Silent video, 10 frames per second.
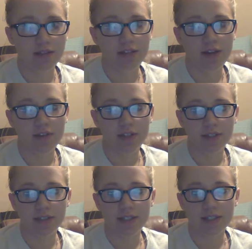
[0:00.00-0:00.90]

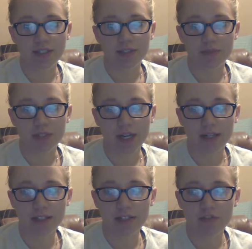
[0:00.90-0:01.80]
definitely
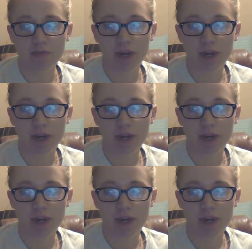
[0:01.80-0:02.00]
subjective,